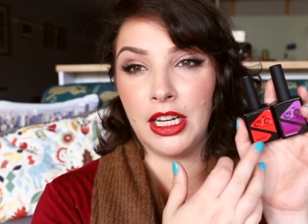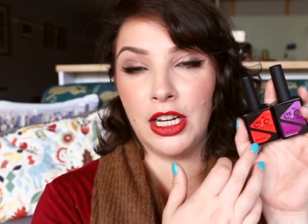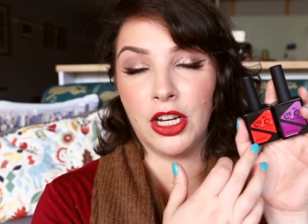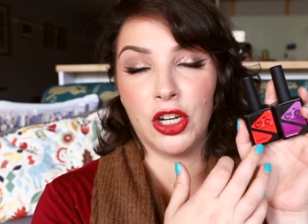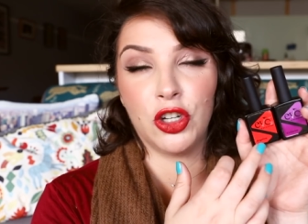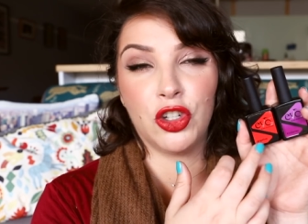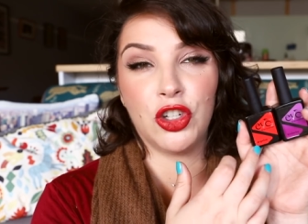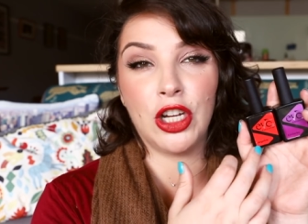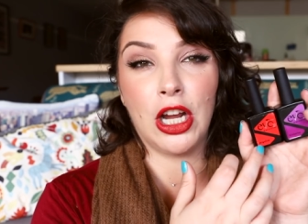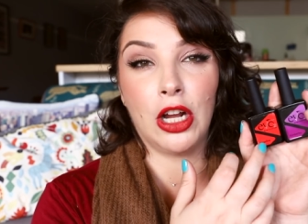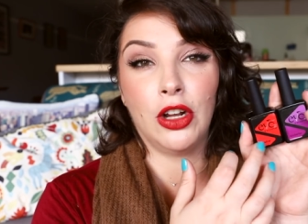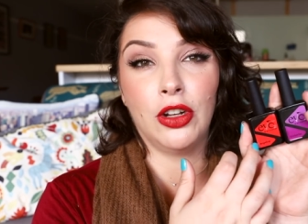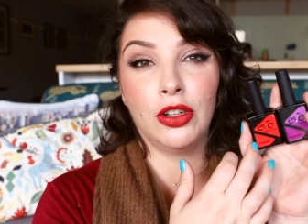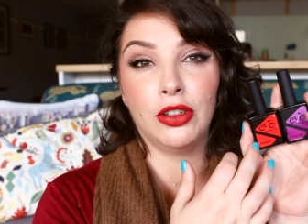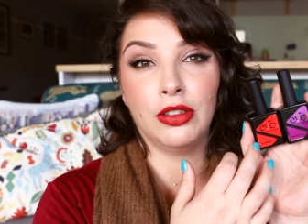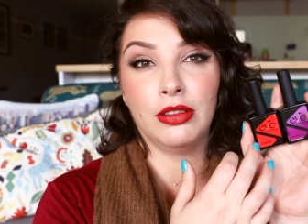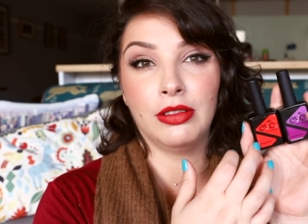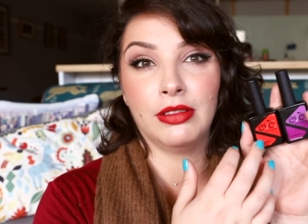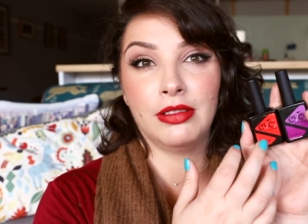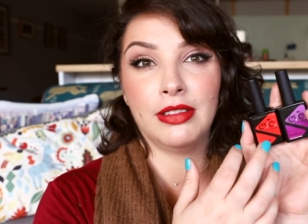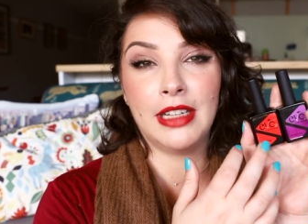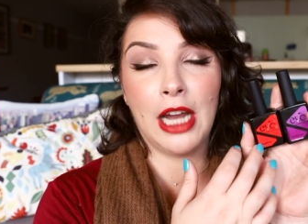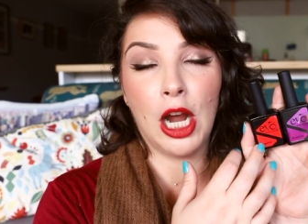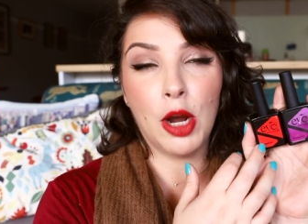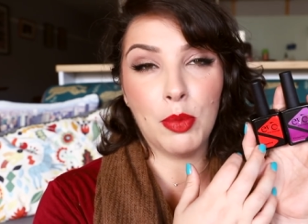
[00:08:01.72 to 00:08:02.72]
a
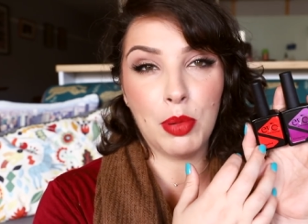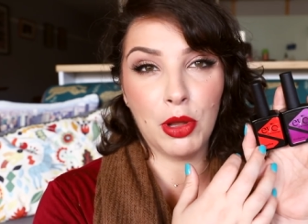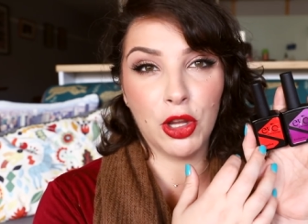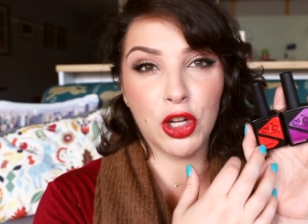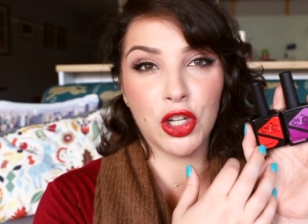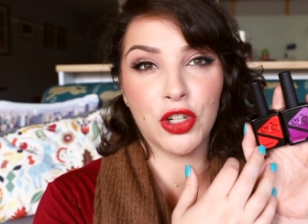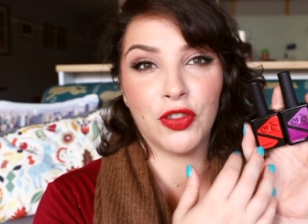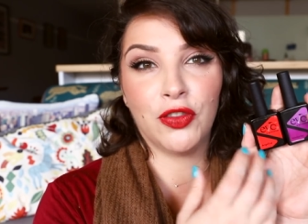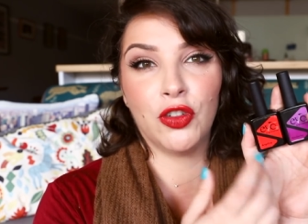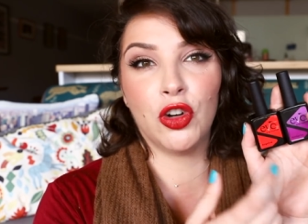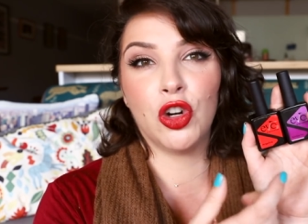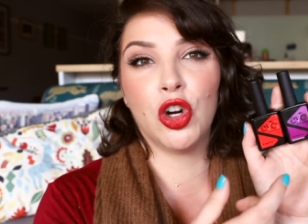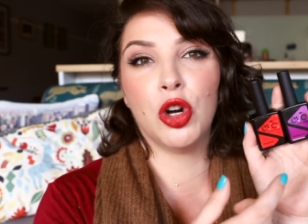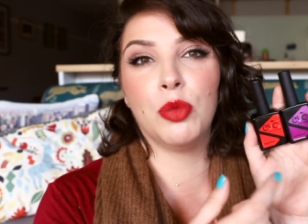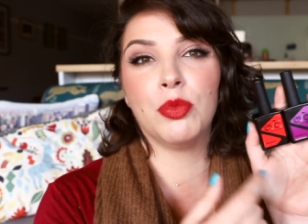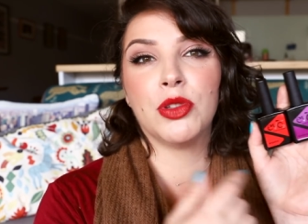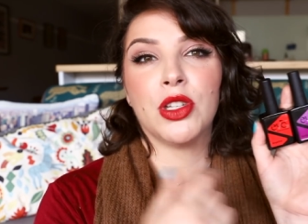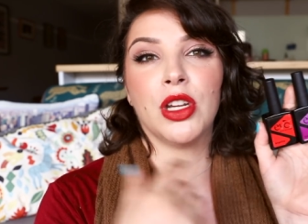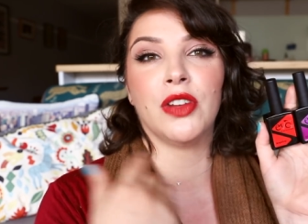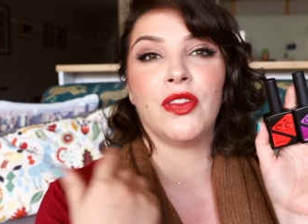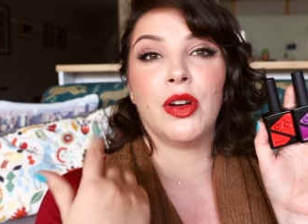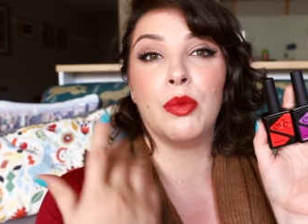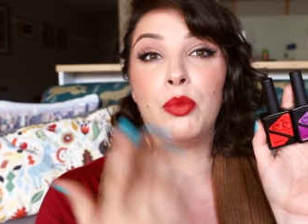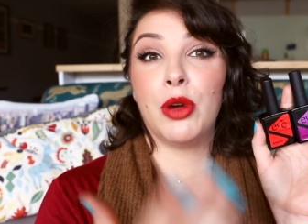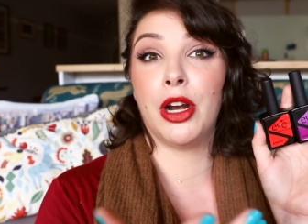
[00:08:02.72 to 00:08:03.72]
gel nail polish form.
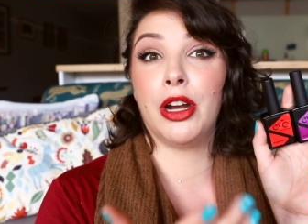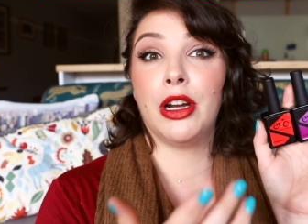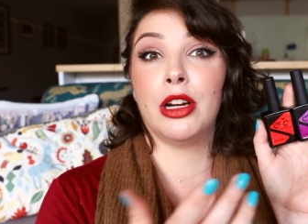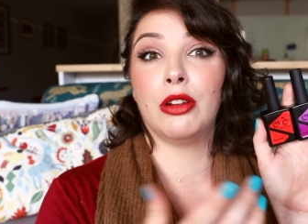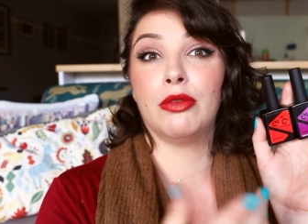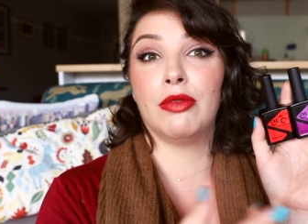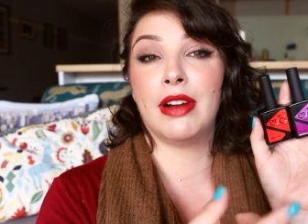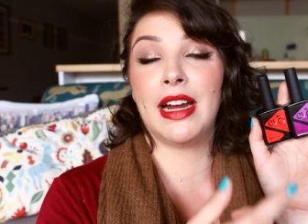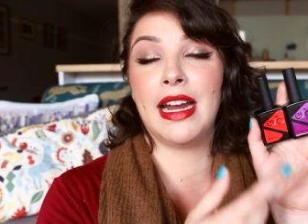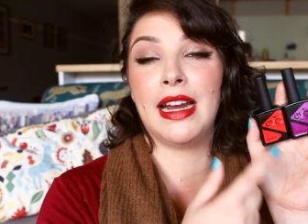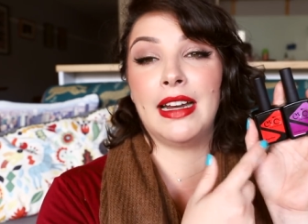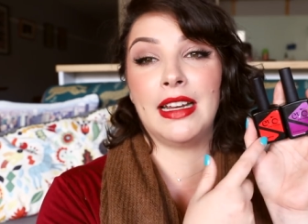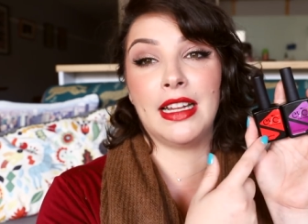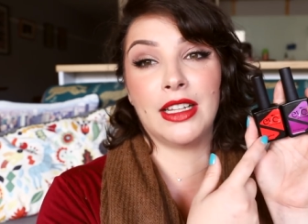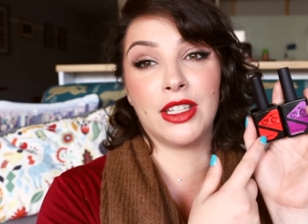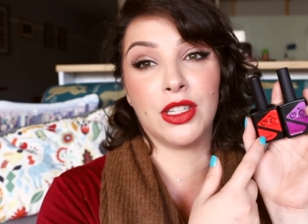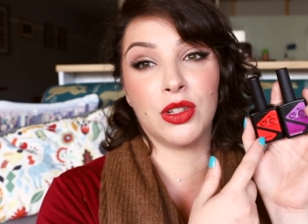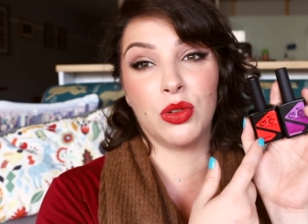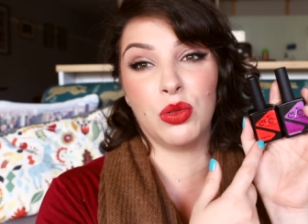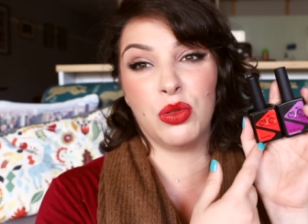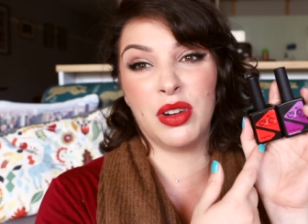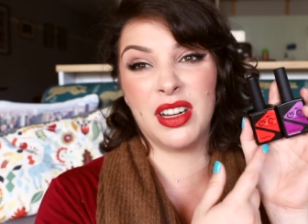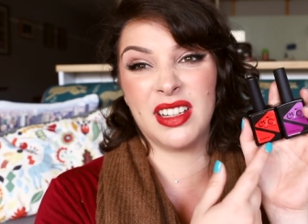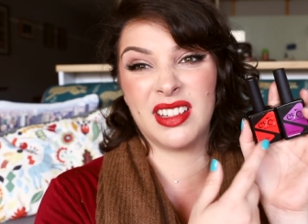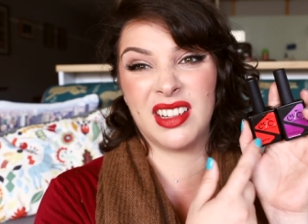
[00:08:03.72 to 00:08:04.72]
So if I'm wearing a red, it's
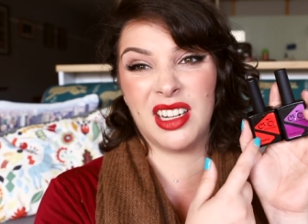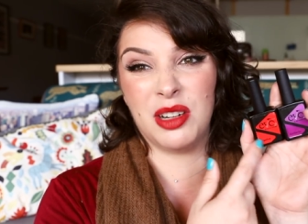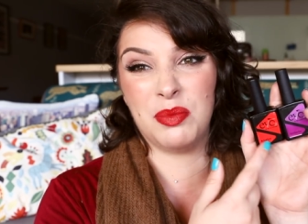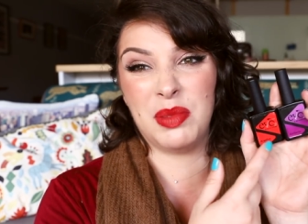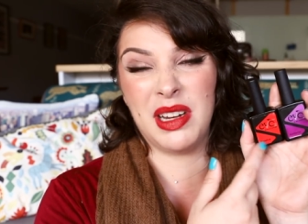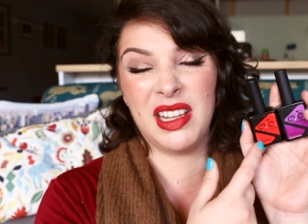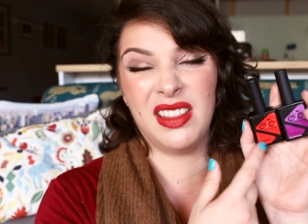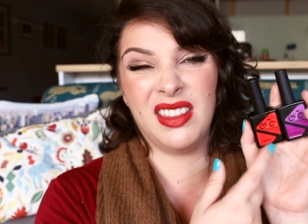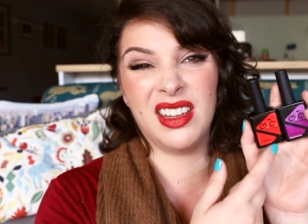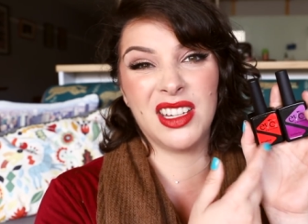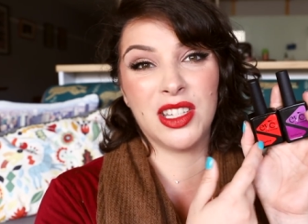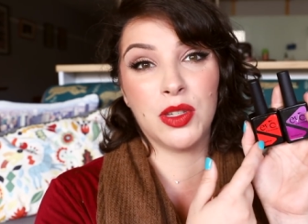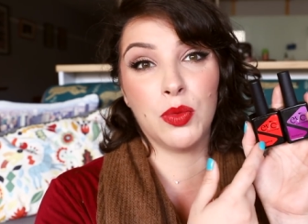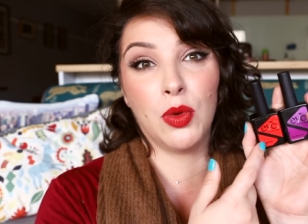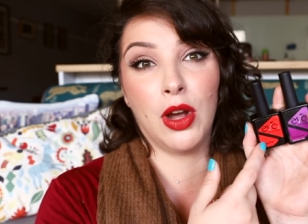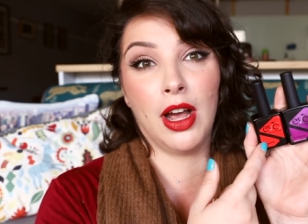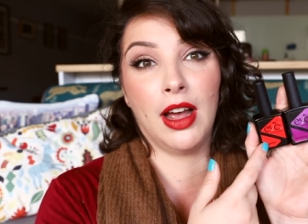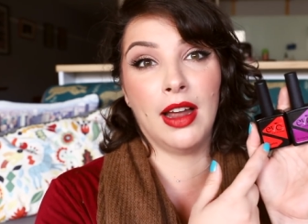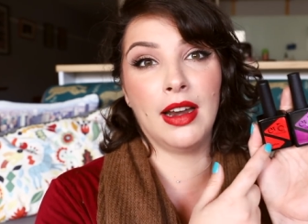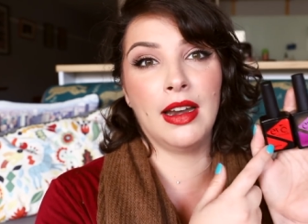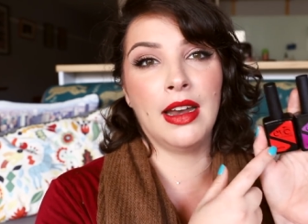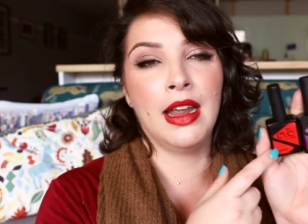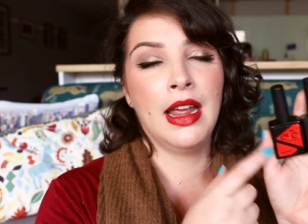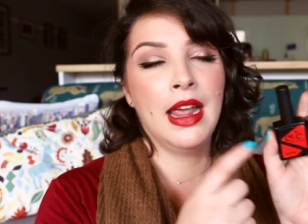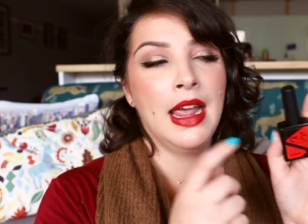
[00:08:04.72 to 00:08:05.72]
always going to be this
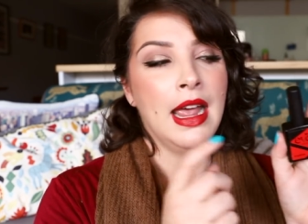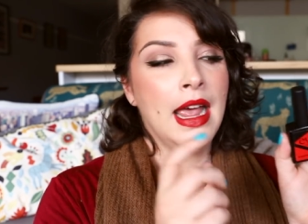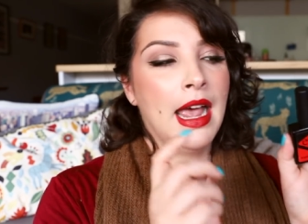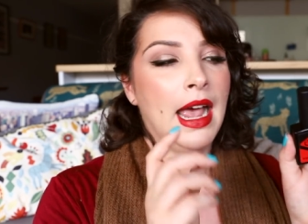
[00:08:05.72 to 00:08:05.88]
one.